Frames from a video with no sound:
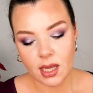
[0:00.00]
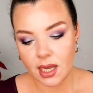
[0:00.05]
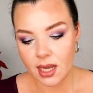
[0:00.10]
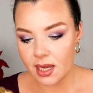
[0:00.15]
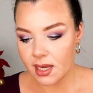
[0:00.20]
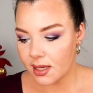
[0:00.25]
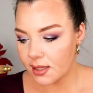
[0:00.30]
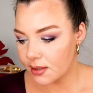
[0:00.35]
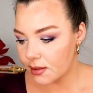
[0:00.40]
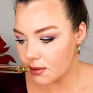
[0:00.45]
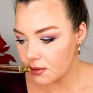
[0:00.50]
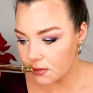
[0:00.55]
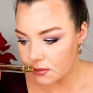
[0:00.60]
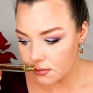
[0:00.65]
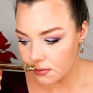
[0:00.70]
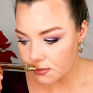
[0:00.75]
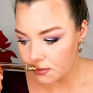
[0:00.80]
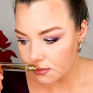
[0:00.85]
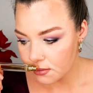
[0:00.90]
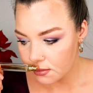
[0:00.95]
And
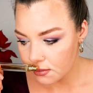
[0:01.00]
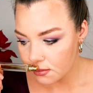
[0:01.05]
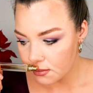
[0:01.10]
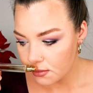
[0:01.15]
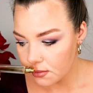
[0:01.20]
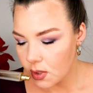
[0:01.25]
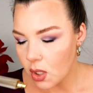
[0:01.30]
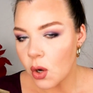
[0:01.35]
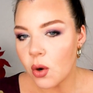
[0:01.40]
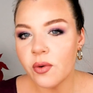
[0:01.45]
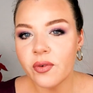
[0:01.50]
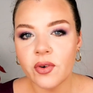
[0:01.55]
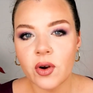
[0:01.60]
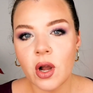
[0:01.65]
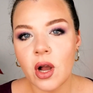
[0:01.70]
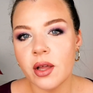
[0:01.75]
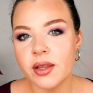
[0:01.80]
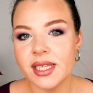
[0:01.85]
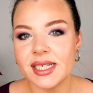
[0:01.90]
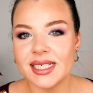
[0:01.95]

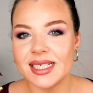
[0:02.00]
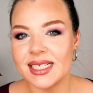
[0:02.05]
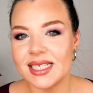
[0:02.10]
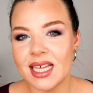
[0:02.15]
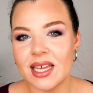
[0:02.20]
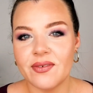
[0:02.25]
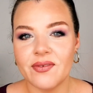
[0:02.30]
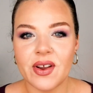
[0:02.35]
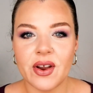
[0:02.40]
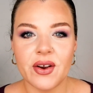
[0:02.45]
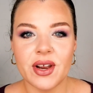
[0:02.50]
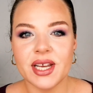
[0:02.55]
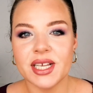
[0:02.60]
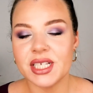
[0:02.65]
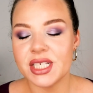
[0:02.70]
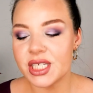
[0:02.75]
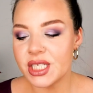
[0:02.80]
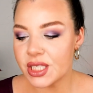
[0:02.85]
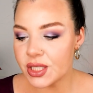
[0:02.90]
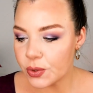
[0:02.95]
overall, this is a very
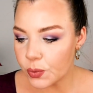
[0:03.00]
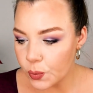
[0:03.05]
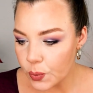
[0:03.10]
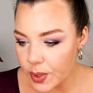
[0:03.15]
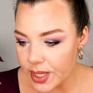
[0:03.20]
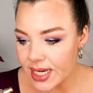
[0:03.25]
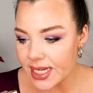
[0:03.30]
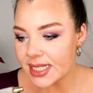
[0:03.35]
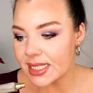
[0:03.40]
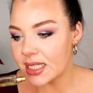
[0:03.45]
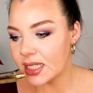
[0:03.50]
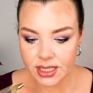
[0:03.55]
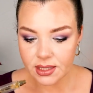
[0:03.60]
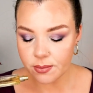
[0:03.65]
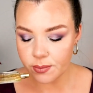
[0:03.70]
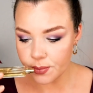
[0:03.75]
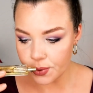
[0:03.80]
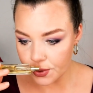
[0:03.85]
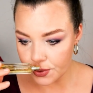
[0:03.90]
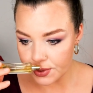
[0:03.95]
sweet,
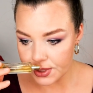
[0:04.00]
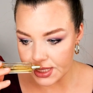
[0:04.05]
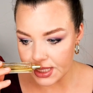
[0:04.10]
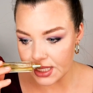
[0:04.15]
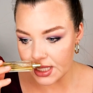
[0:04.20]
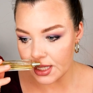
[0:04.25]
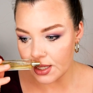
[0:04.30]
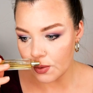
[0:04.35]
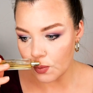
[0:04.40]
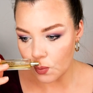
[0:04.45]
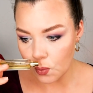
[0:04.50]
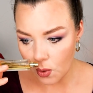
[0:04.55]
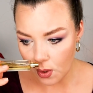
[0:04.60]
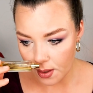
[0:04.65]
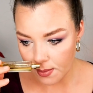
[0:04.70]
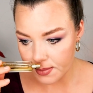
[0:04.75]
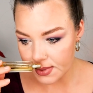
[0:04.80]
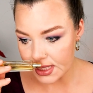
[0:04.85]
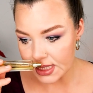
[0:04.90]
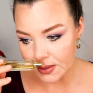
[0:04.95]
boozy,
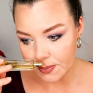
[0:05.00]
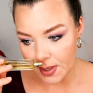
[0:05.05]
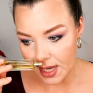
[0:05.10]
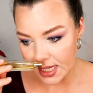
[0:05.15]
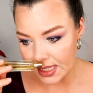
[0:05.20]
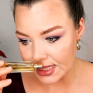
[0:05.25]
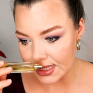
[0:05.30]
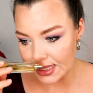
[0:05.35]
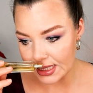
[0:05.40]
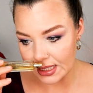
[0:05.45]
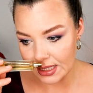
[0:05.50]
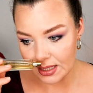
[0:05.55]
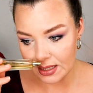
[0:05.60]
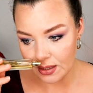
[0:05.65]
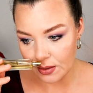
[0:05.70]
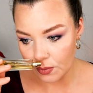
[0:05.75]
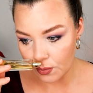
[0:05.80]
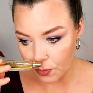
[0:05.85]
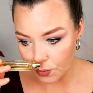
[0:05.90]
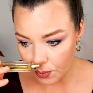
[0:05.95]
warm,
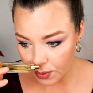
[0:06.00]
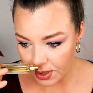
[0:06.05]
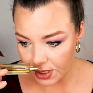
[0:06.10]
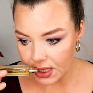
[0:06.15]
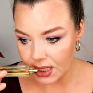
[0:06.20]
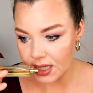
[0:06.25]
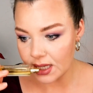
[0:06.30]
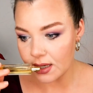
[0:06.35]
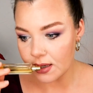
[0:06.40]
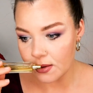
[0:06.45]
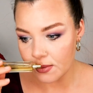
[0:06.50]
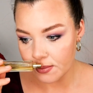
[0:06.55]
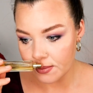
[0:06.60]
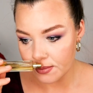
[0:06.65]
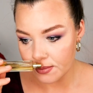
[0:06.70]
spicy, woody,